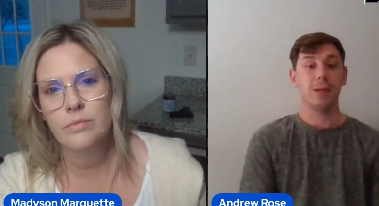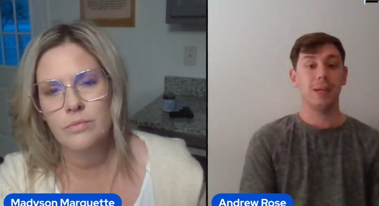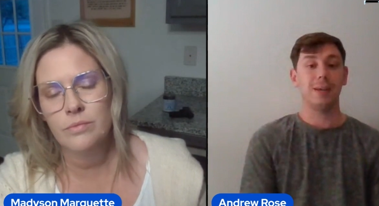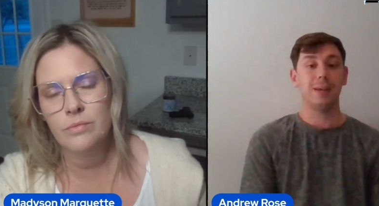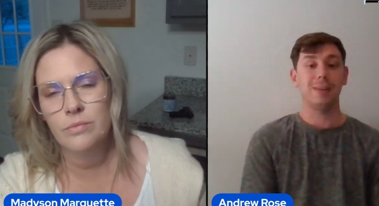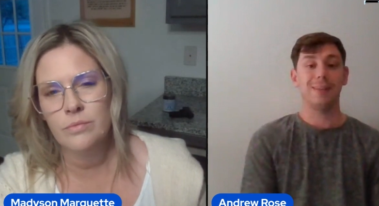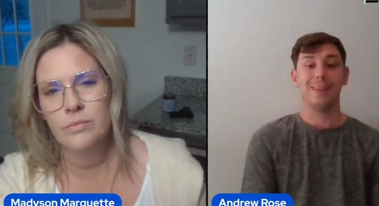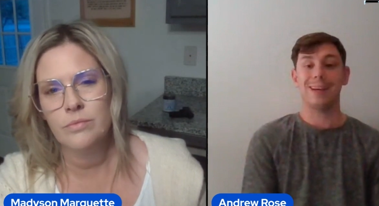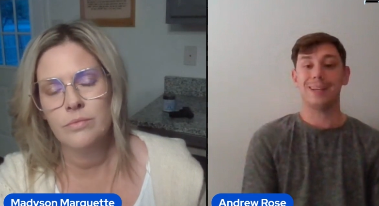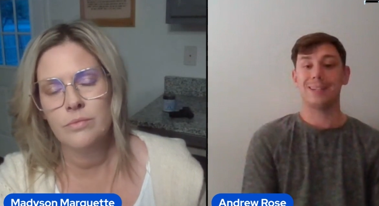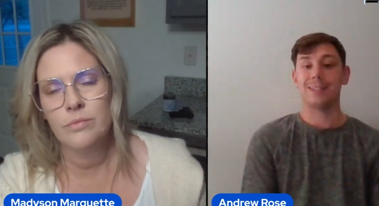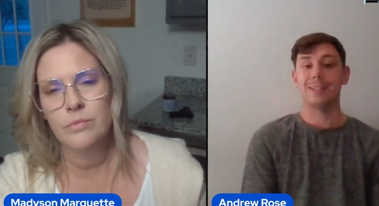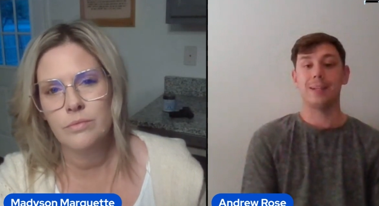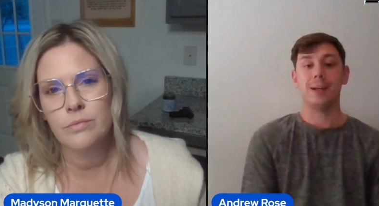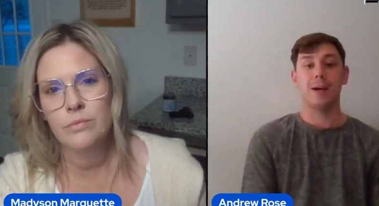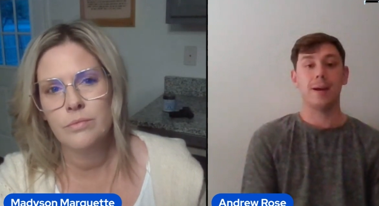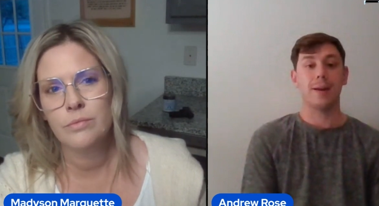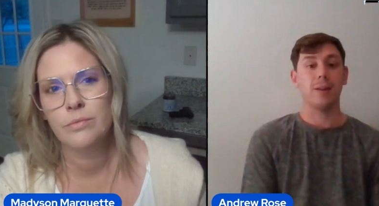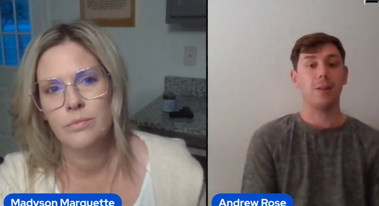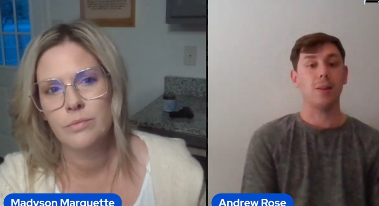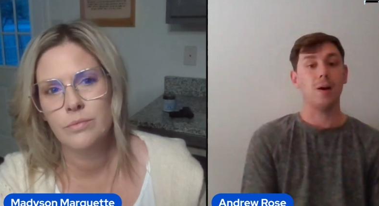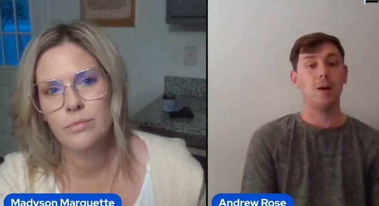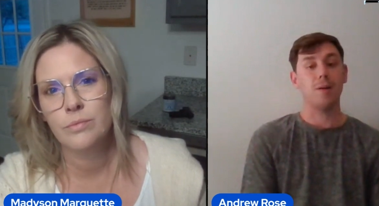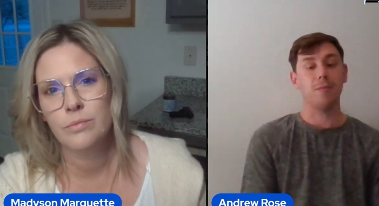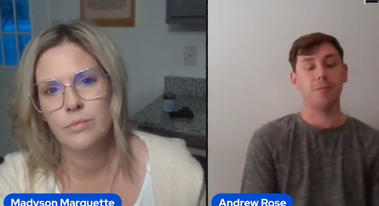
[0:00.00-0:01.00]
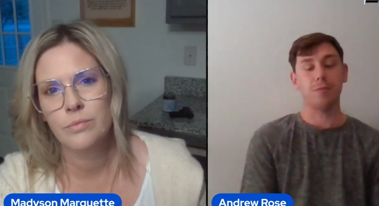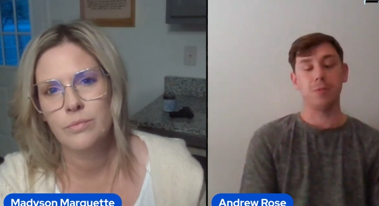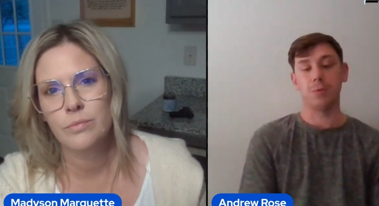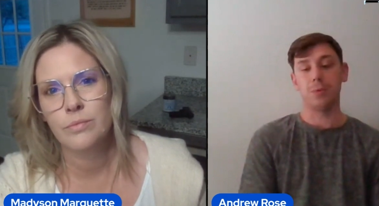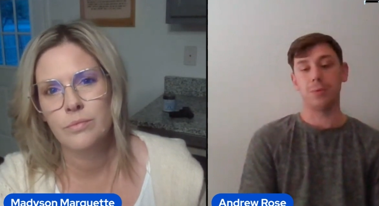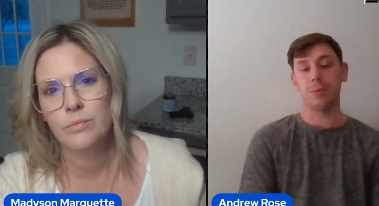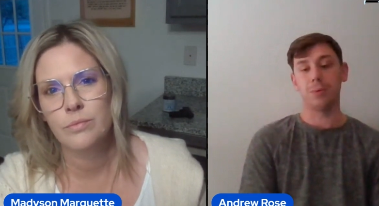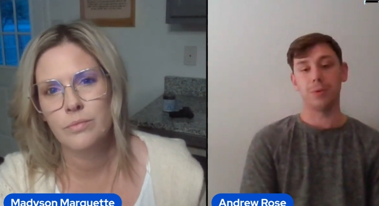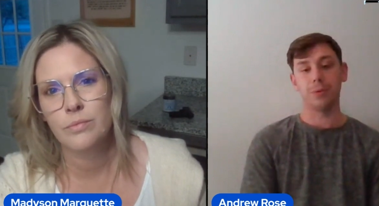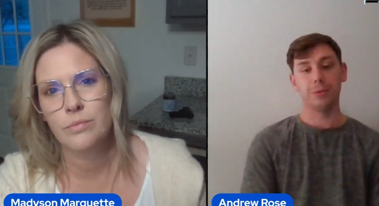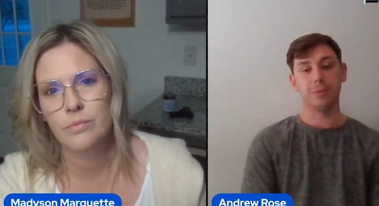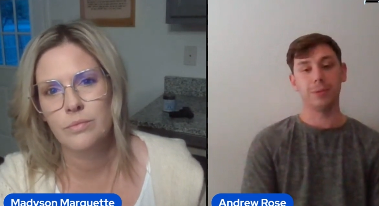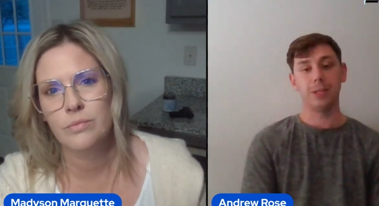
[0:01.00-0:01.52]
Speaker 1: that's not a lawful
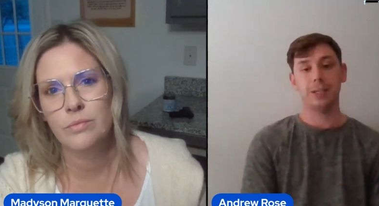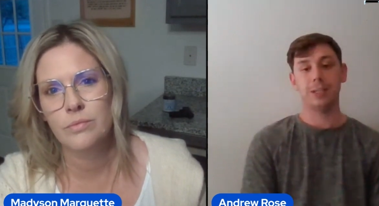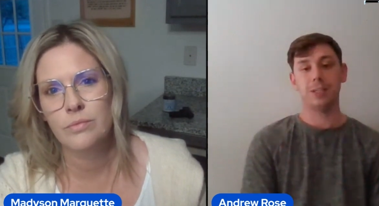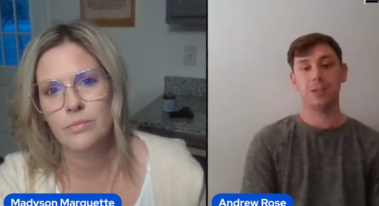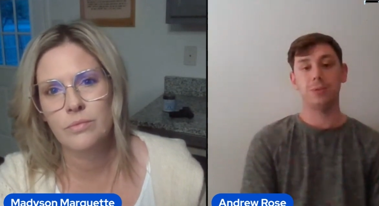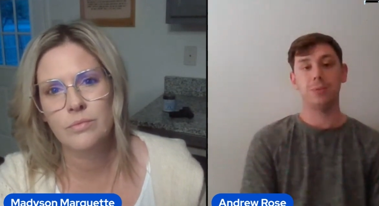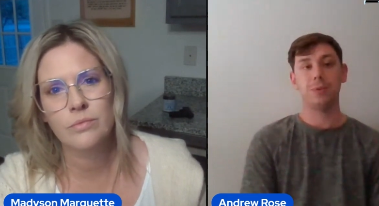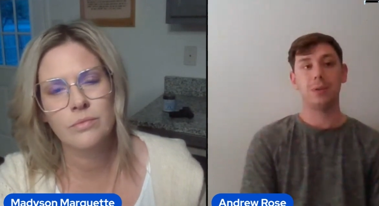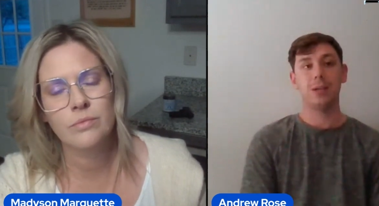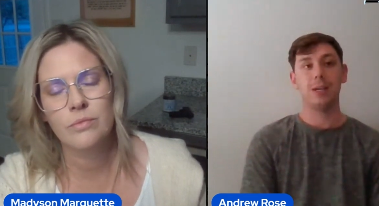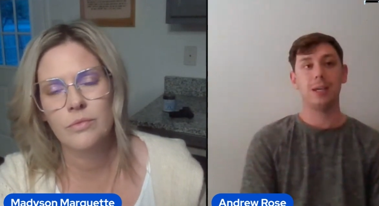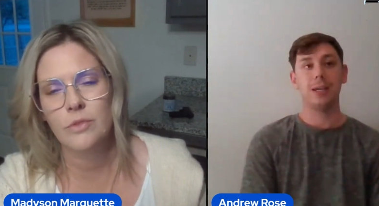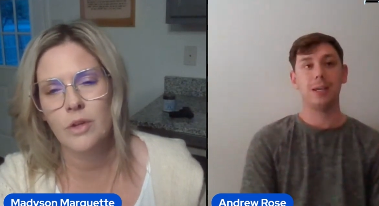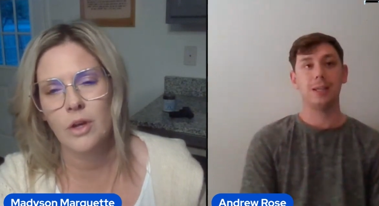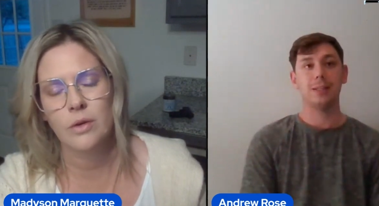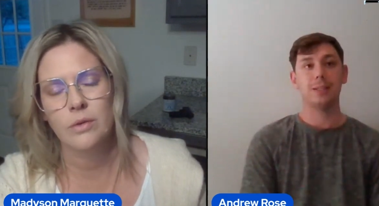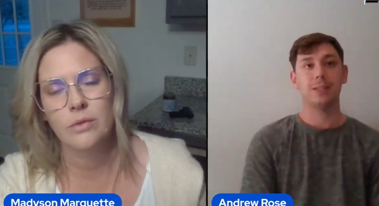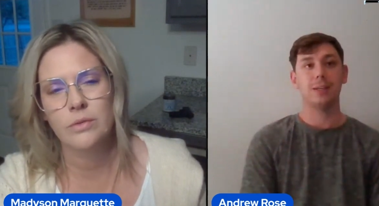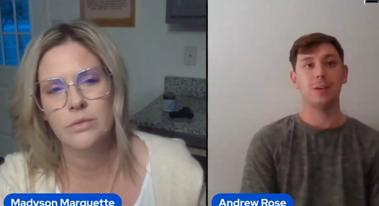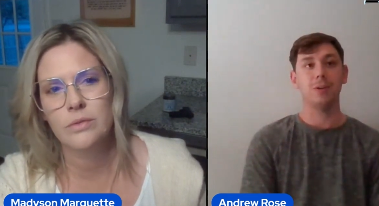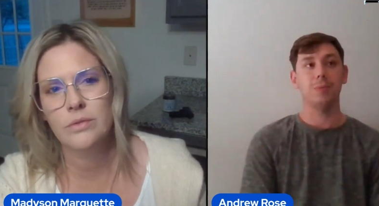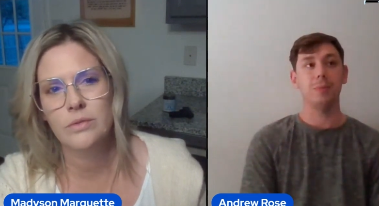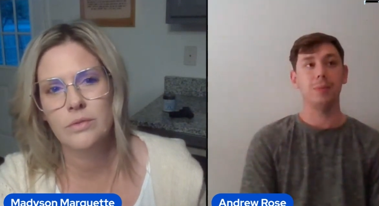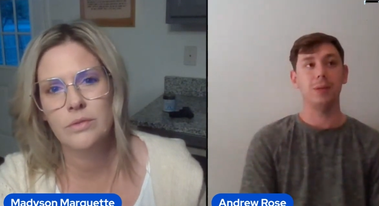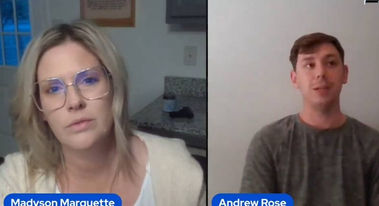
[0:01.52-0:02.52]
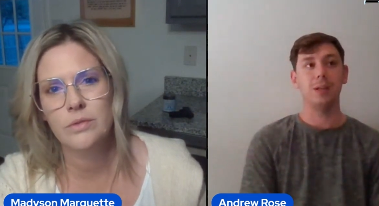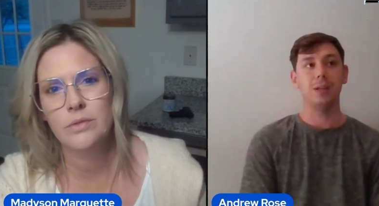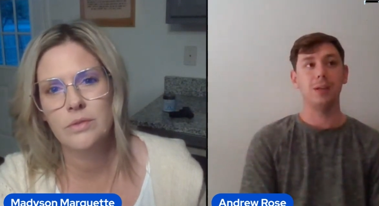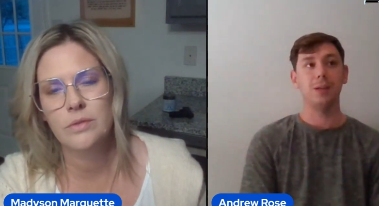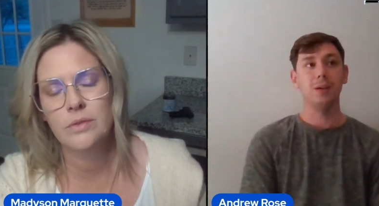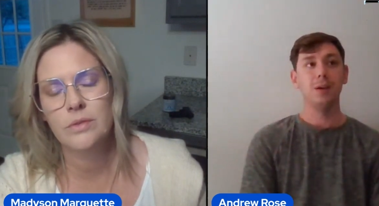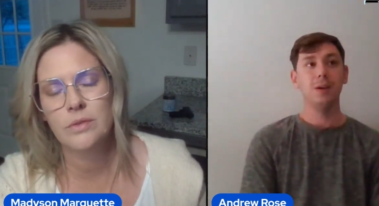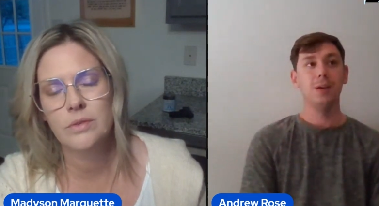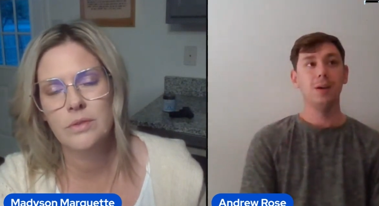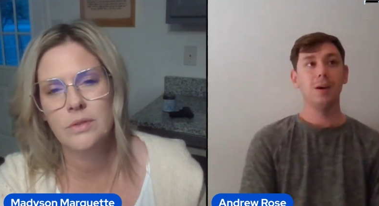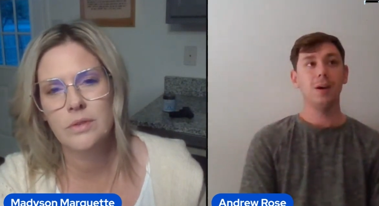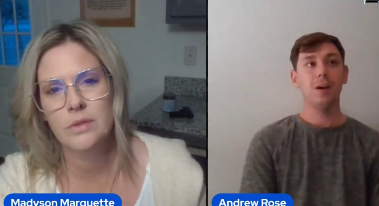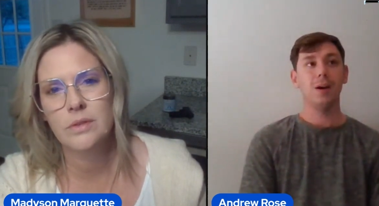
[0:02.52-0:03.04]
order like you can't no. tell me
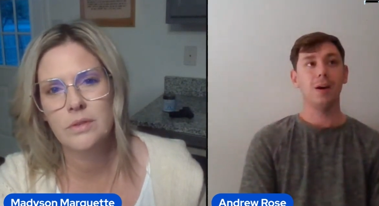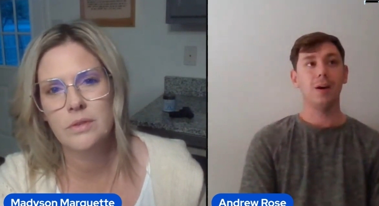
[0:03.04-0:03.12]
a